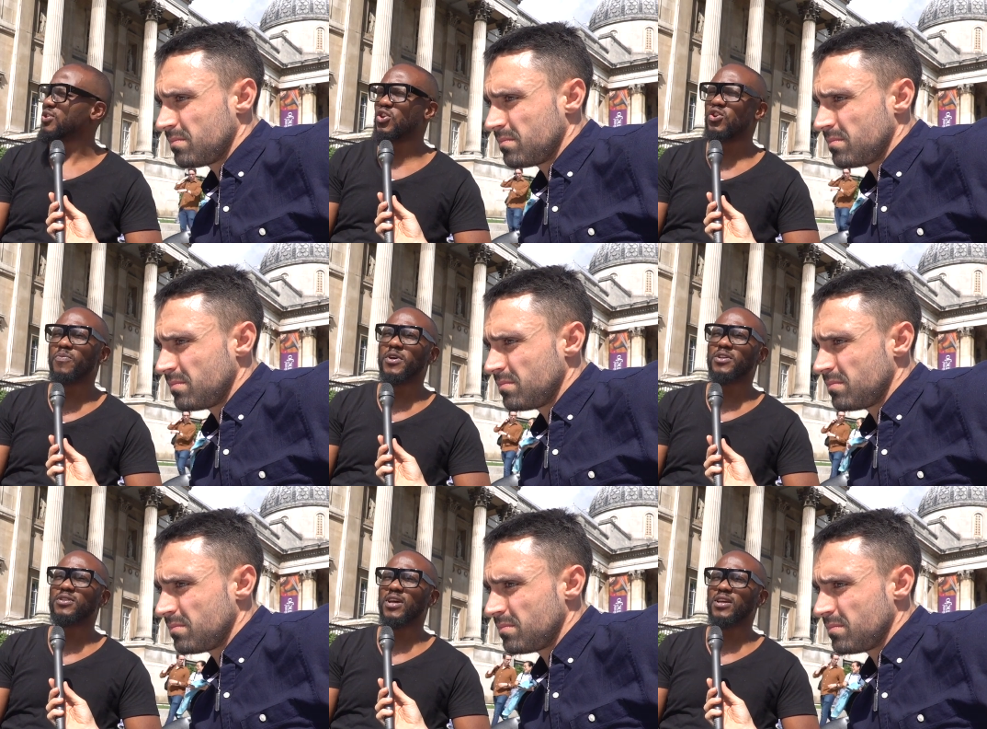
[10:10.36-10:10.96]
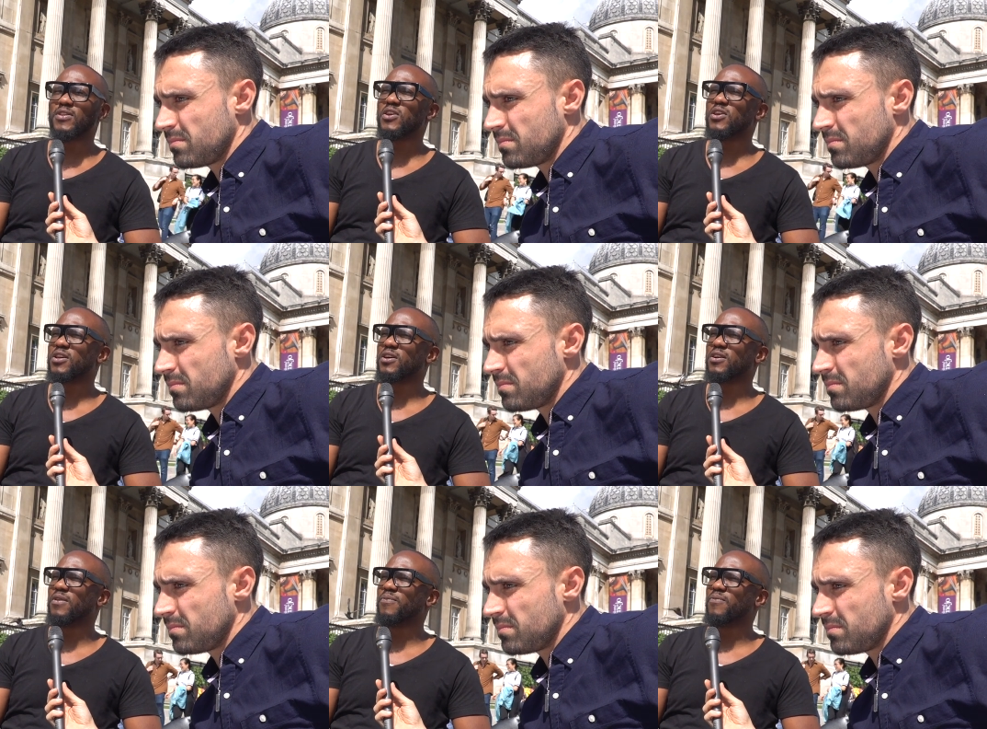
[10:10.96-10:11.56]
Speaker 1: as humans, I
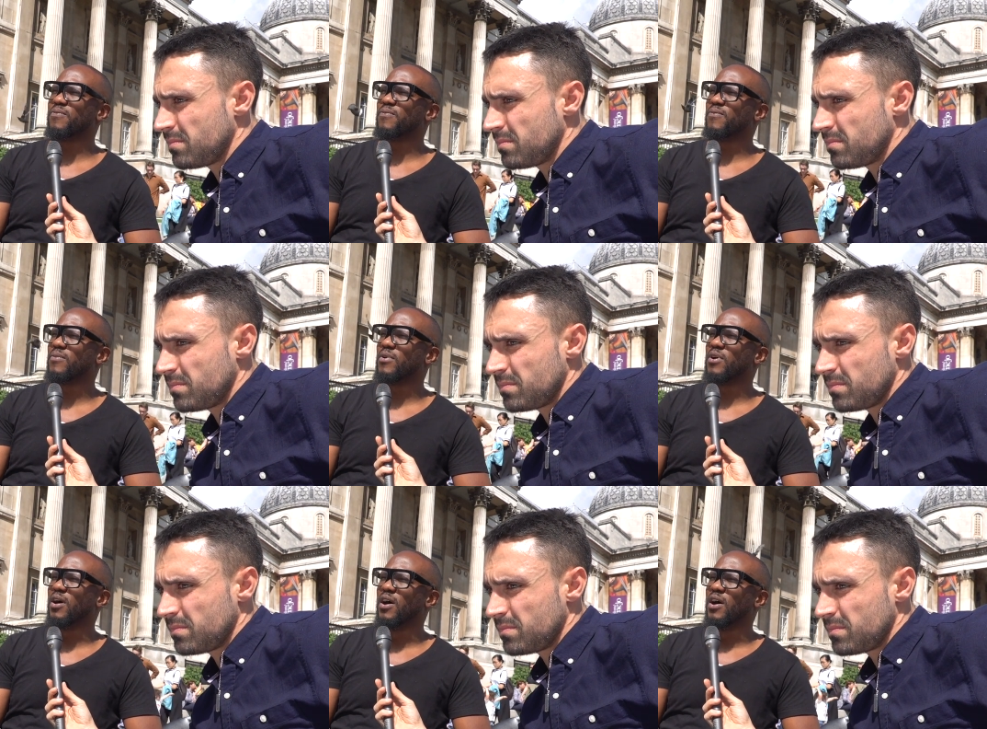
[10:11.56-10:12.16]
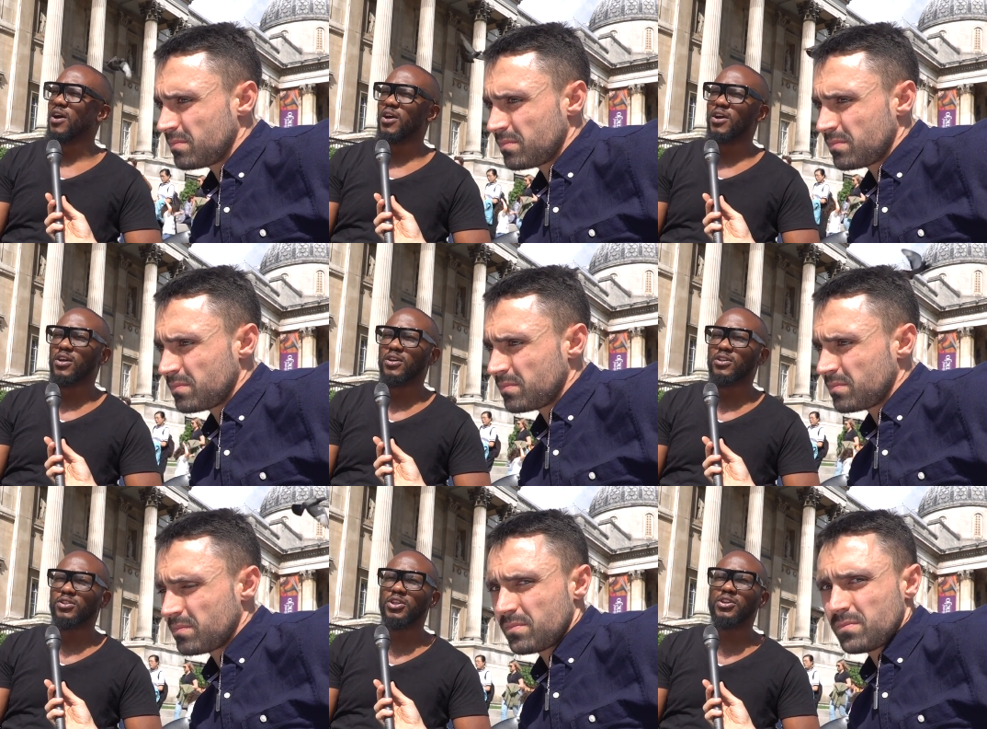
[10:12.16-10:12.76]
think um,
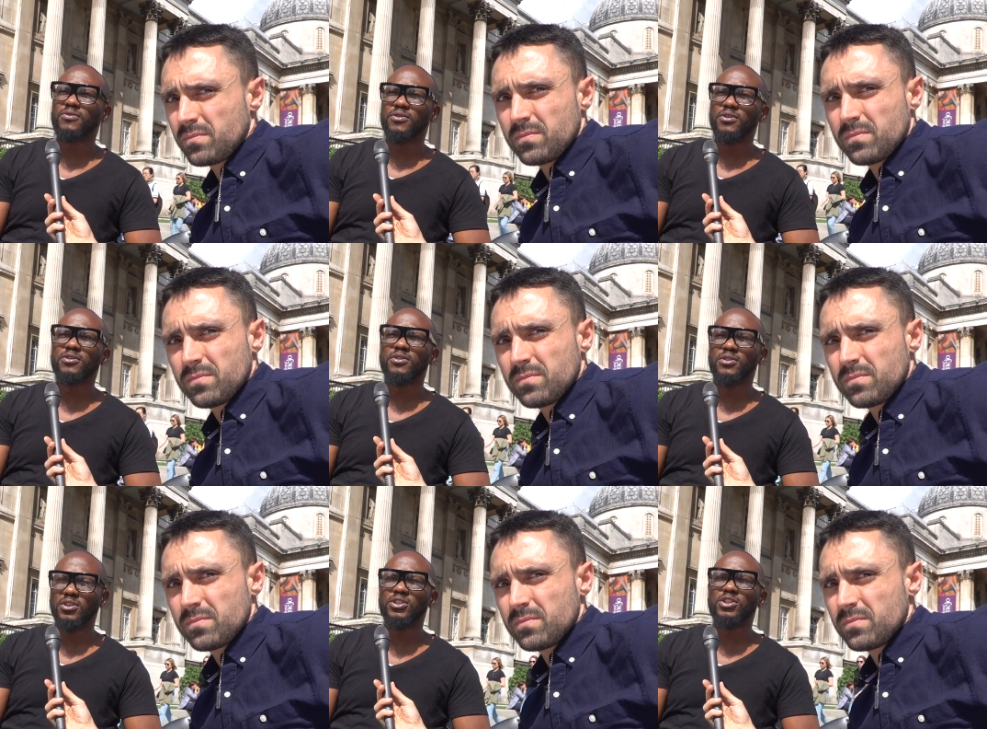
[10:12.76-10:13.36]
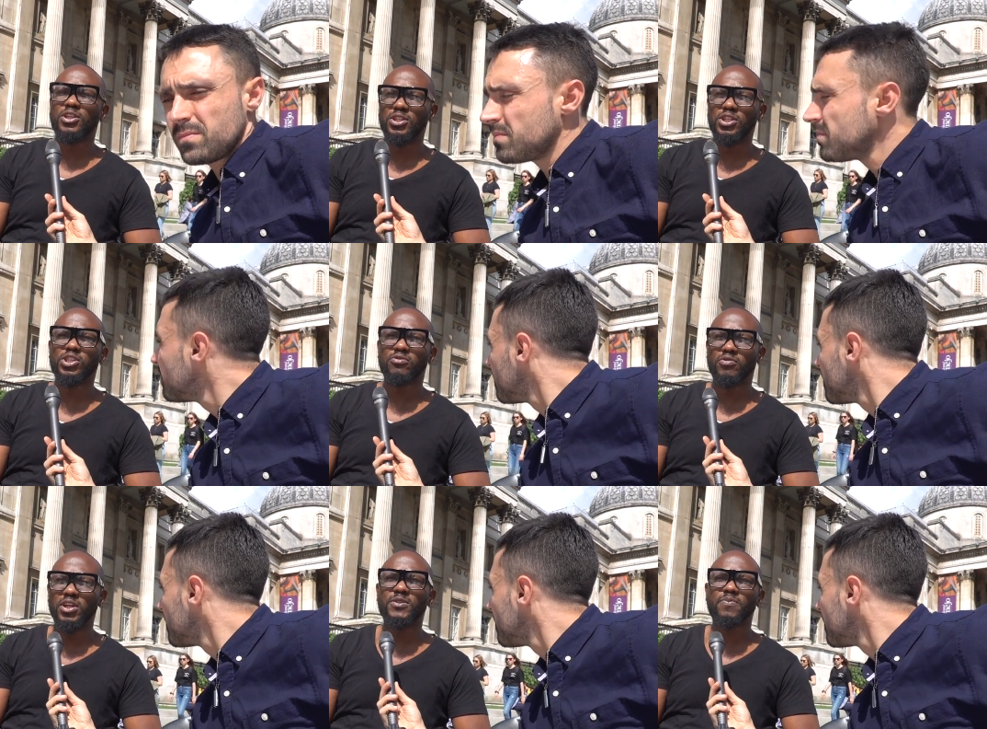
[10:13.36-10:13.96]
the, the, the
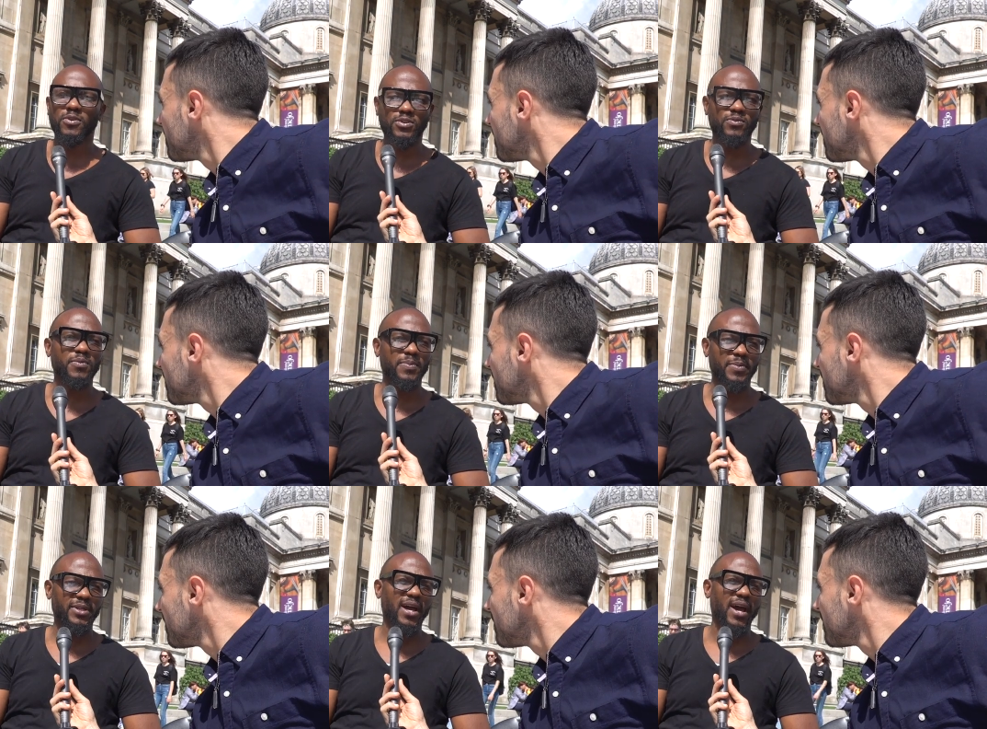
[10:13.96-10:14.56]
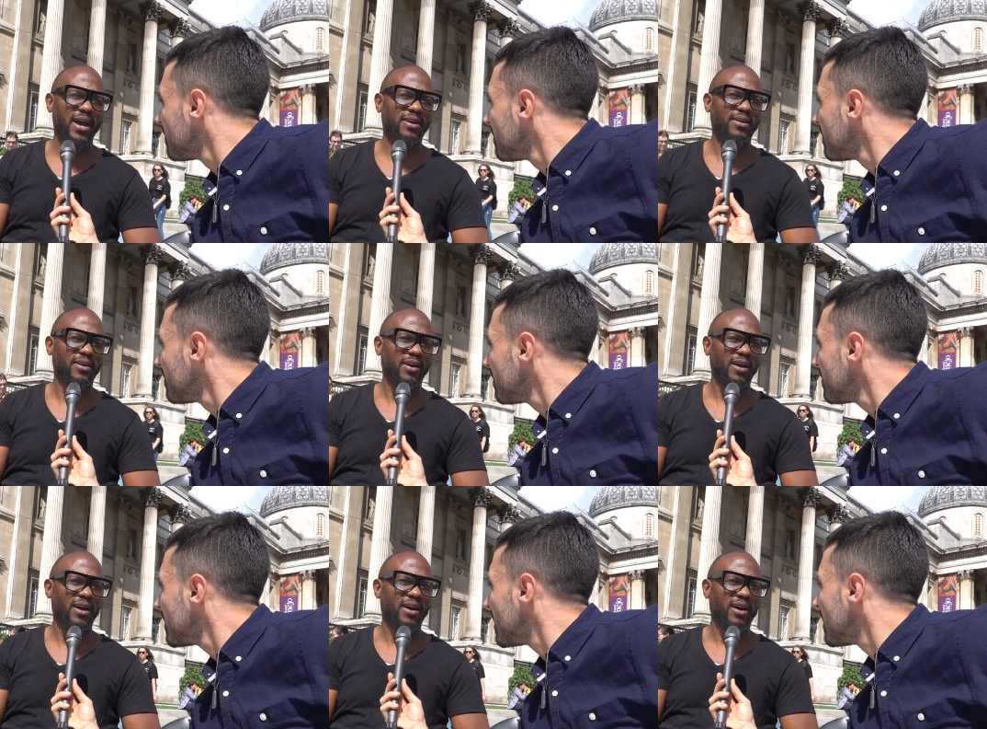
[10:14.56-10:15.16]
initial response would be that
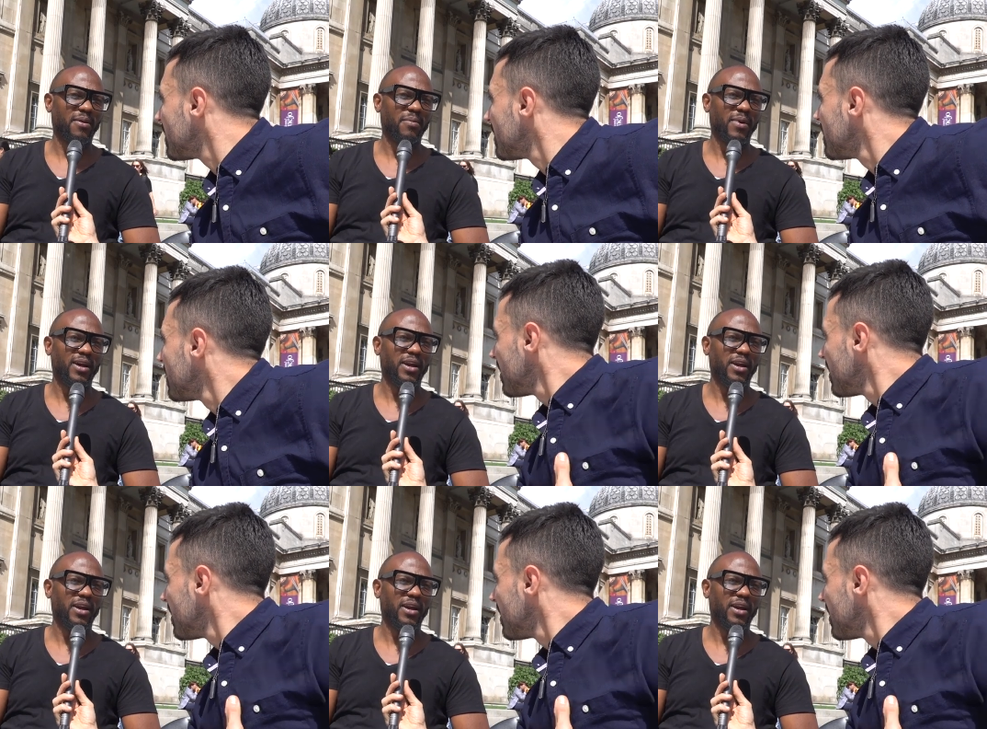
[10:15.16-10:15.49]
um,